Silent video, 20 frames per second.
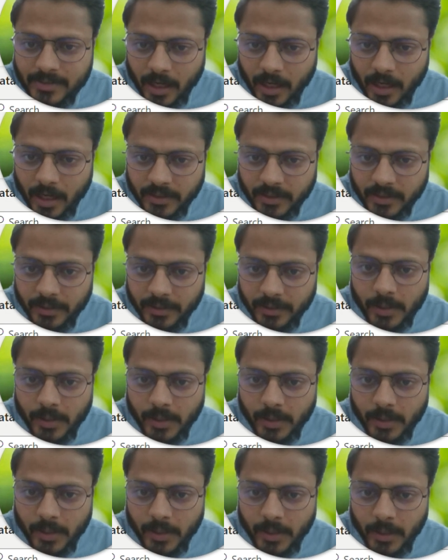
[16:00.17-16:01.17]
of fiscal year
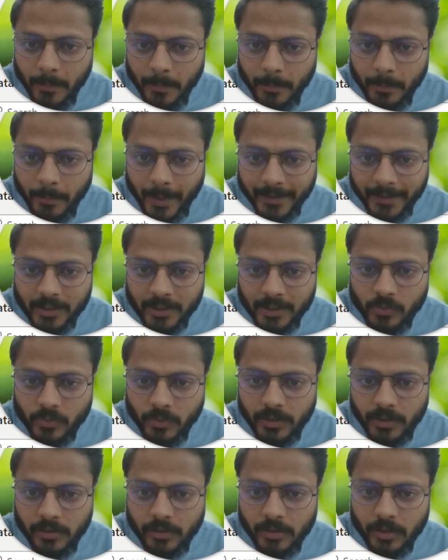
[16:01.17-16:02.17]
minus
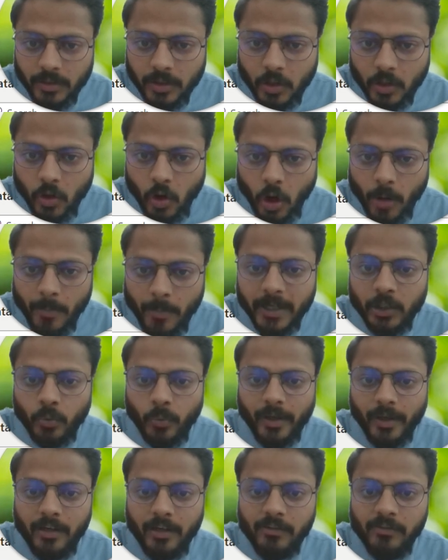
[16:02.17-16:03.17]
1 comma
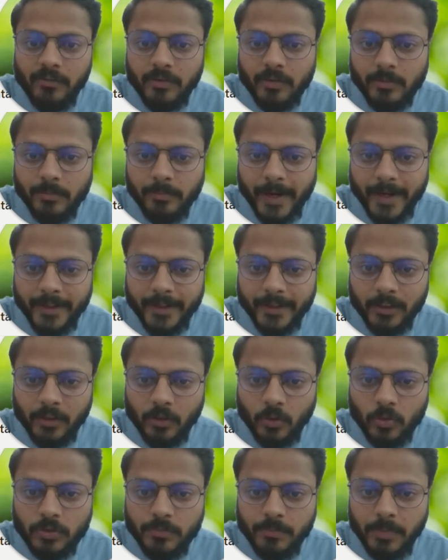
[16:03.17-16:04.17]
12 bracket
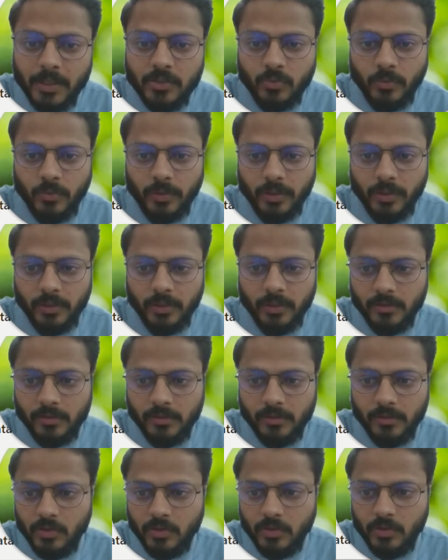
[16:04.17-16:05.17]
close plus 1. So
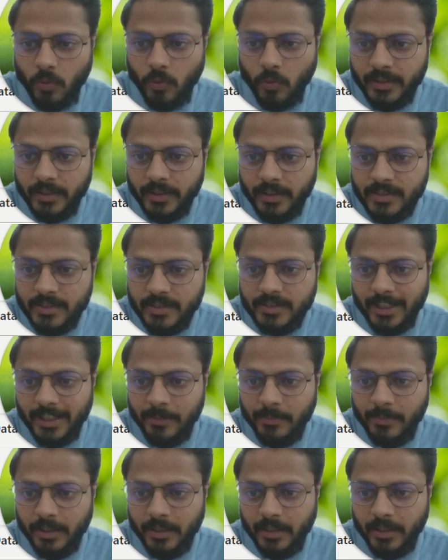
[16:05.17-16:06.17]
what this is
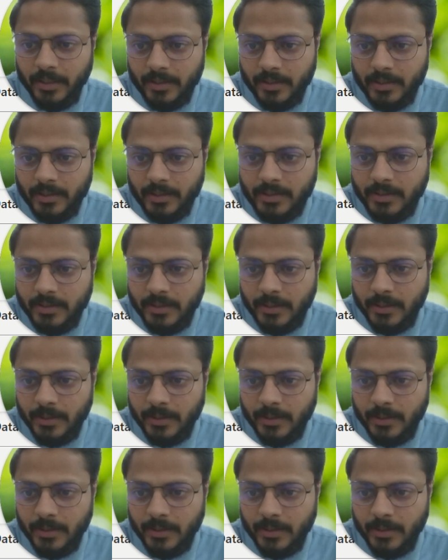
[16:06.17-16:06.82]
telling me is,